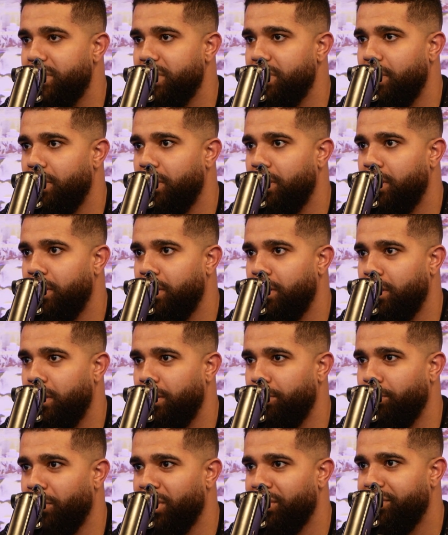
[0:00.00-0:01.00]

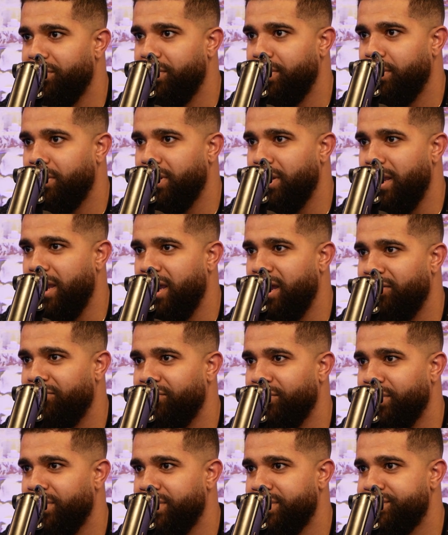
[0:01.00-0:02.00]
on monthly on
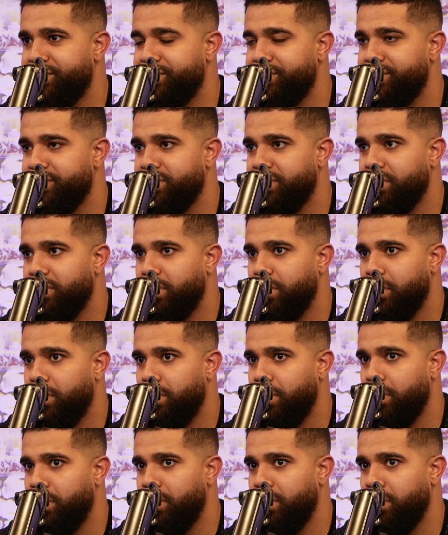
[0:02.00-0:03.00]
average
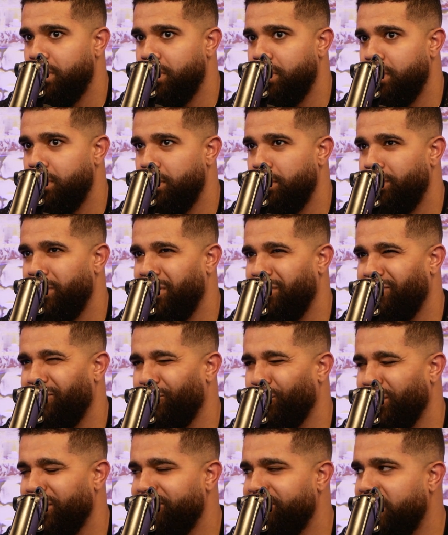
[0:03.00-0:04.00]
about
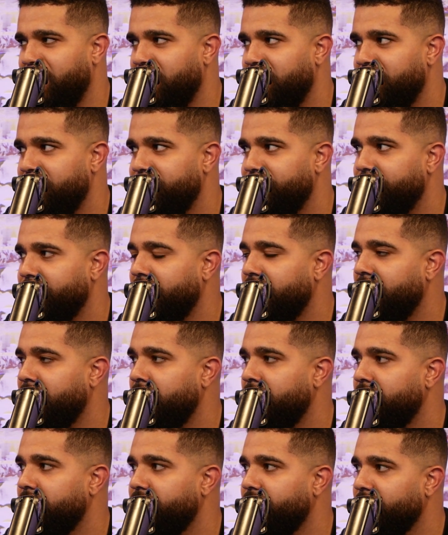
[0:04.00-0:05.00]
45 right
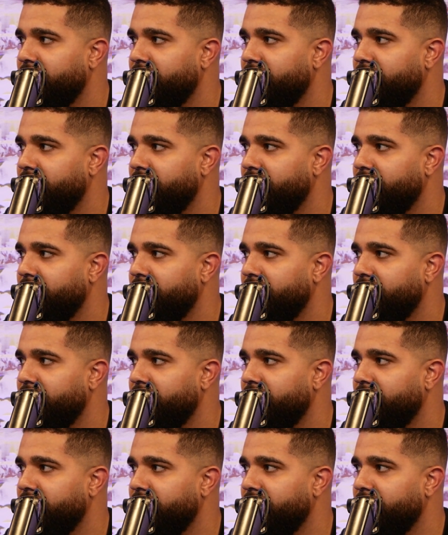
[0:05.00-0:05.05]
now. 45